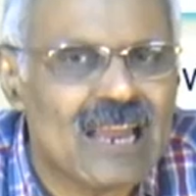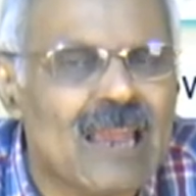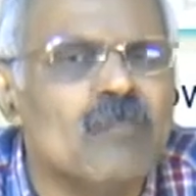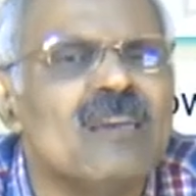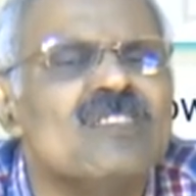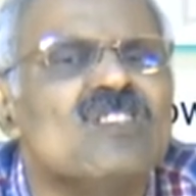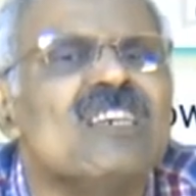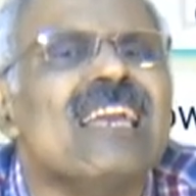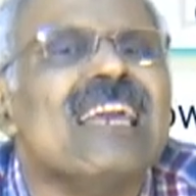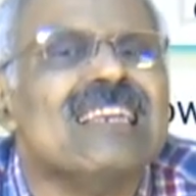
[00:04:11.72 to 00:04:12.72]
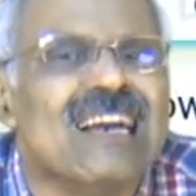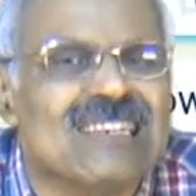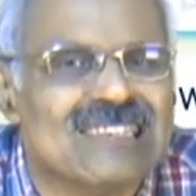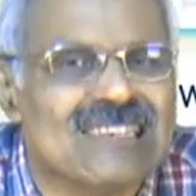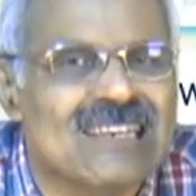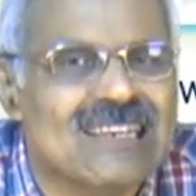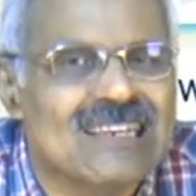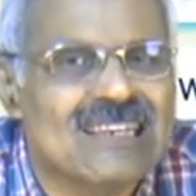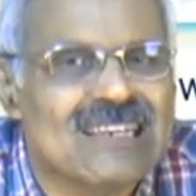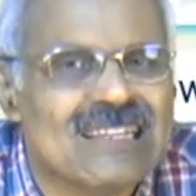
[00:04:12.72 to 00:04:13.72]
emerging areas,
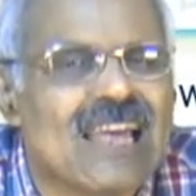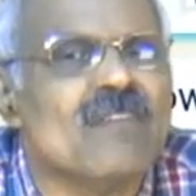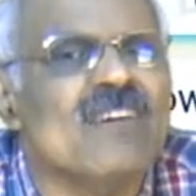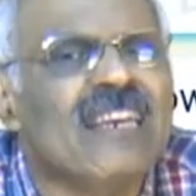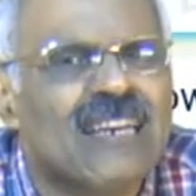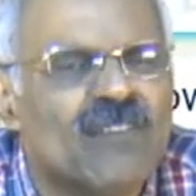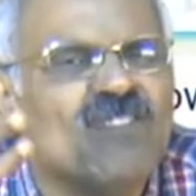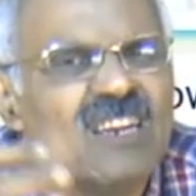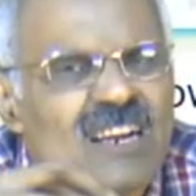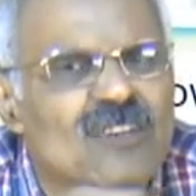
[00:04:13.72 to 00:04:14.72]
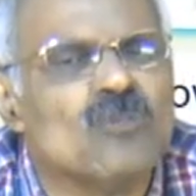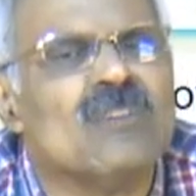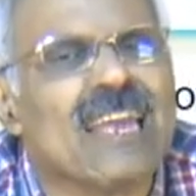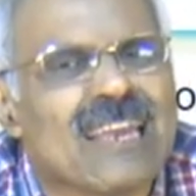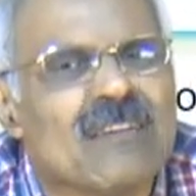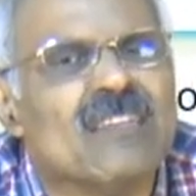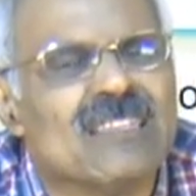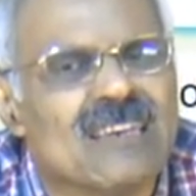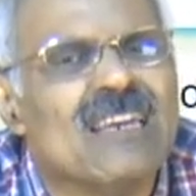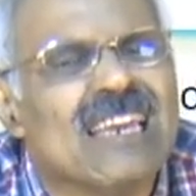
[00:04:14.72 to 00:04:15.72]
they are very difficult to tackle
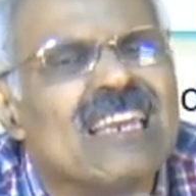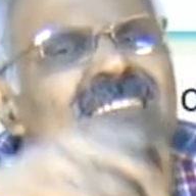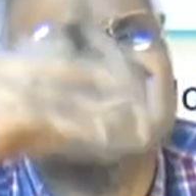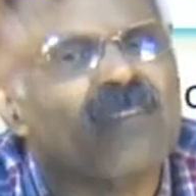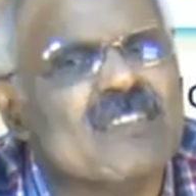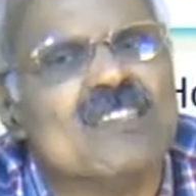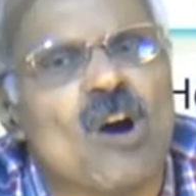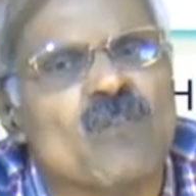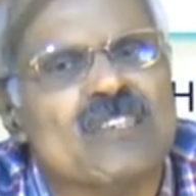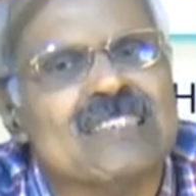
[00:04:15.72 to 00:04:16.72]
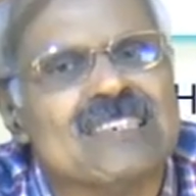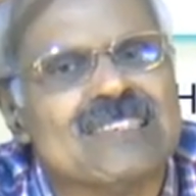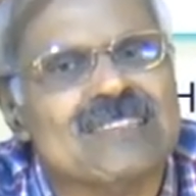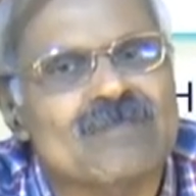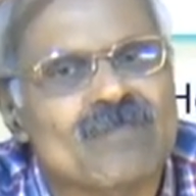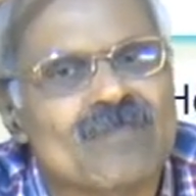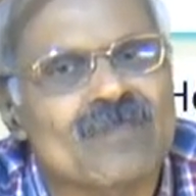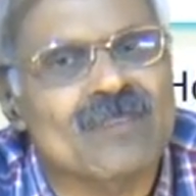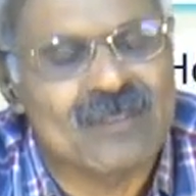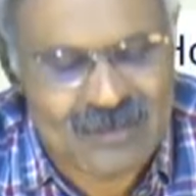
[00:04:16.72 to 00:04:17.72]
with in-service officers.
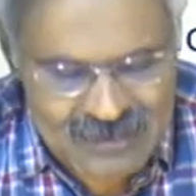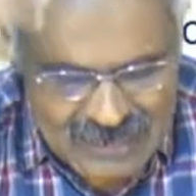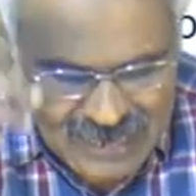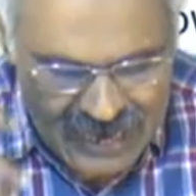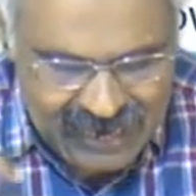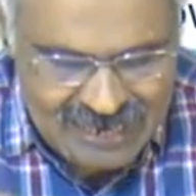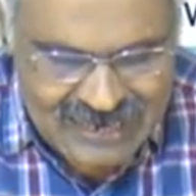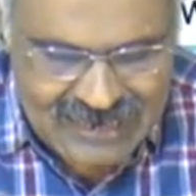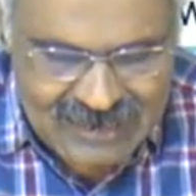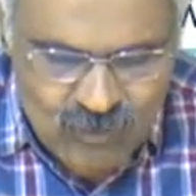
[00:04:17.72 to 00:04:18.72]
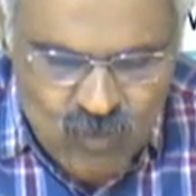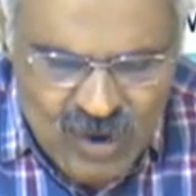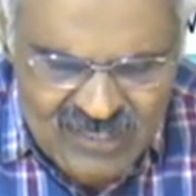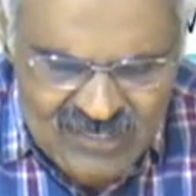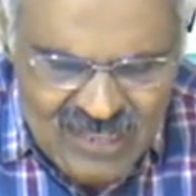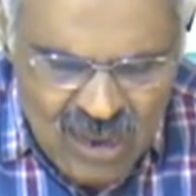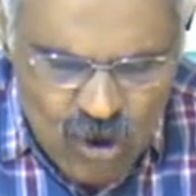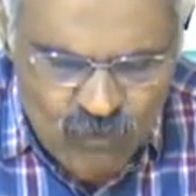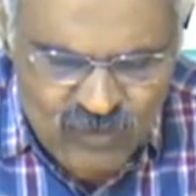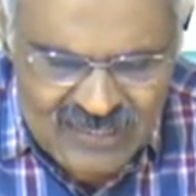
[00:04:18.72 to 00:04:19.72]
And once the
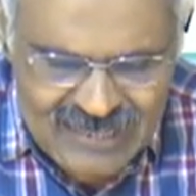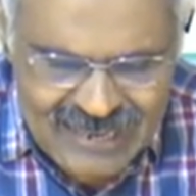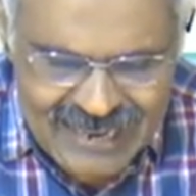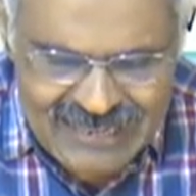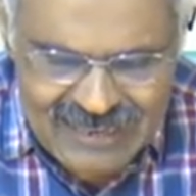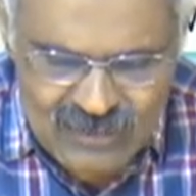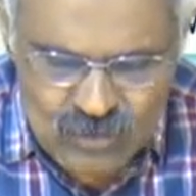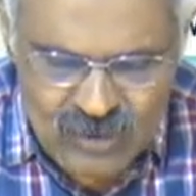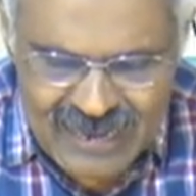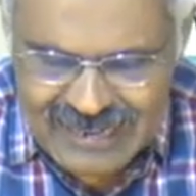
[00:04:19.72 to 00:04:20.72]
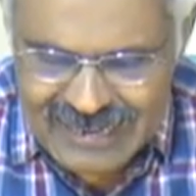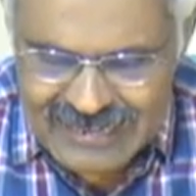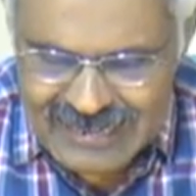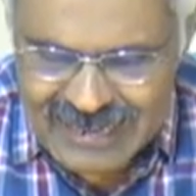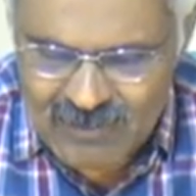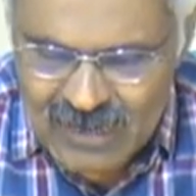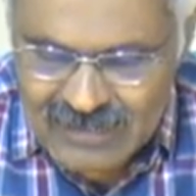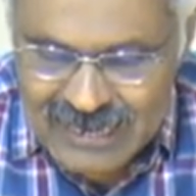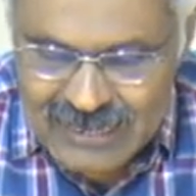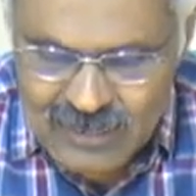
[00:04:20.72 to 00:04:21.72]
officer enters through lateral entry,
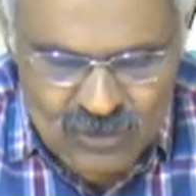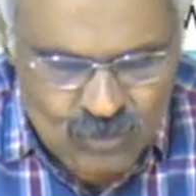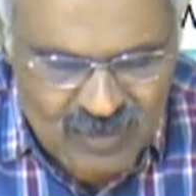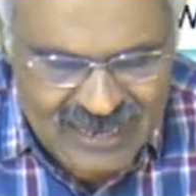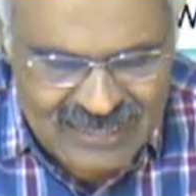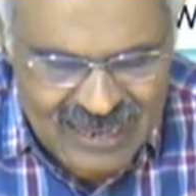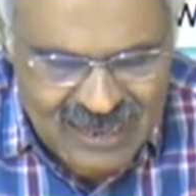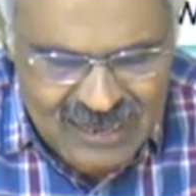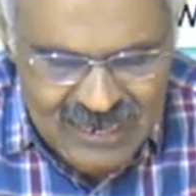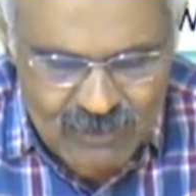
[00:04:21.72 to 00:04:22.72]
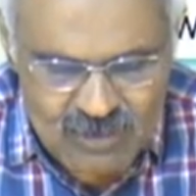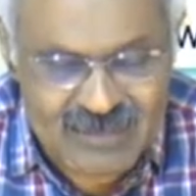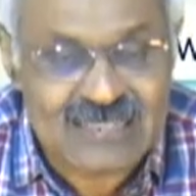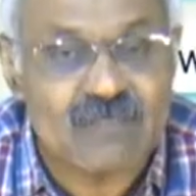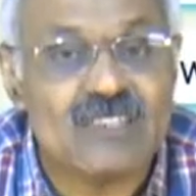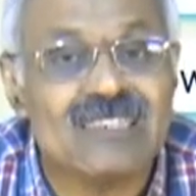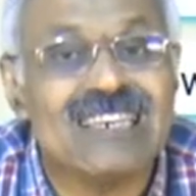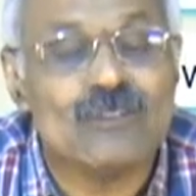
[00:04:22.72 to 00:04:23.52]
they continue to be in the government service till